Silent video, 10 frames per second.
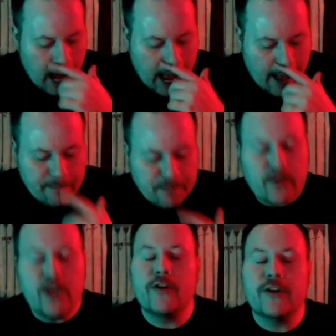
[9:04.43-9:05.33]

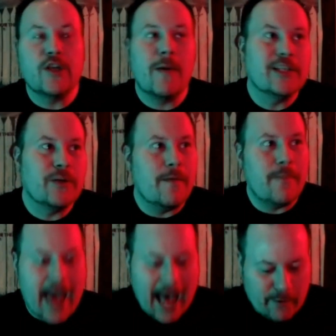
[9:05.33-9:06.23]
There's so much to
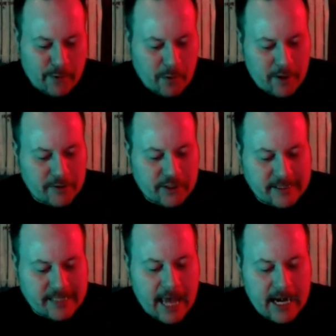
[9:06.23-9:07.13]
unpack with what you
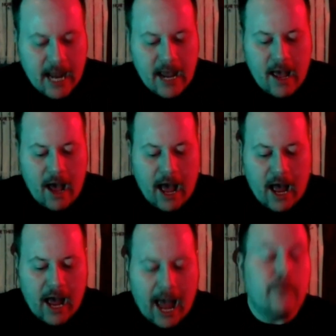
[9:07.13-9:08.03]
just said.
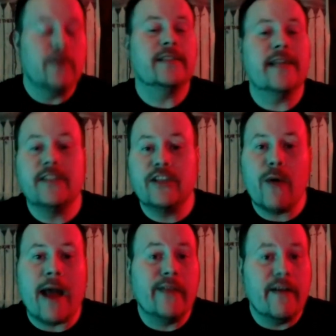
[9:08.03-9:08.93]
I will say too,
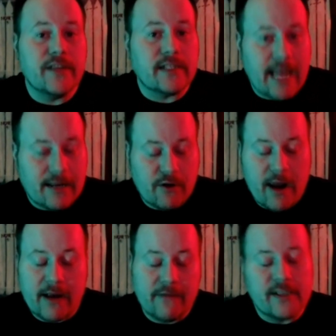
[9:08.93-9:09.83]
I love the
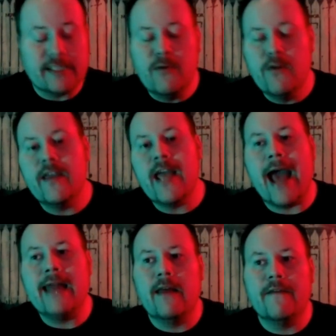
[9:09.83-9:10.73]
soundtrack of this movie.
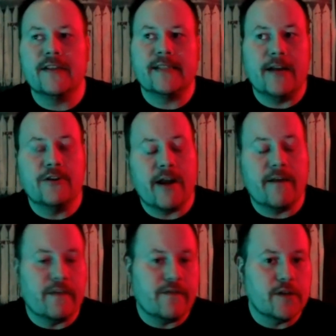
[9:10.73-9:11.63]
I love the soundtrack
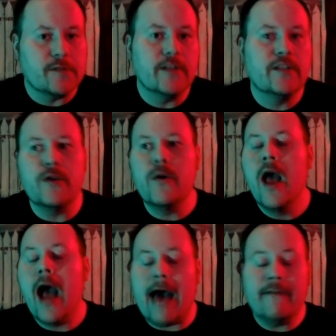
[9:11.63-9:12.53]
of the first one too.
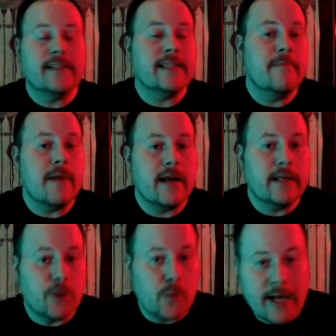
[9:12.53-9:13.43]
Obviously,
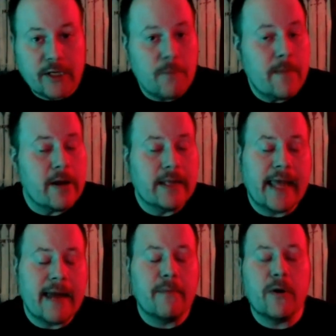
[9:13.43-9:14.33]
director Mary
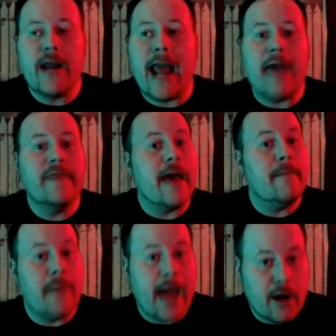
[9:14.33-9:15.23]
Lambert had
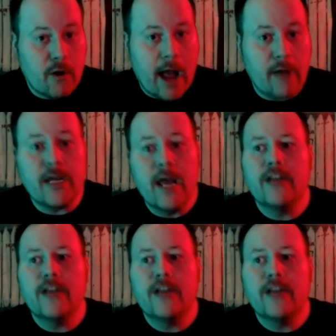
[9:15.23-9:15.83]
that background.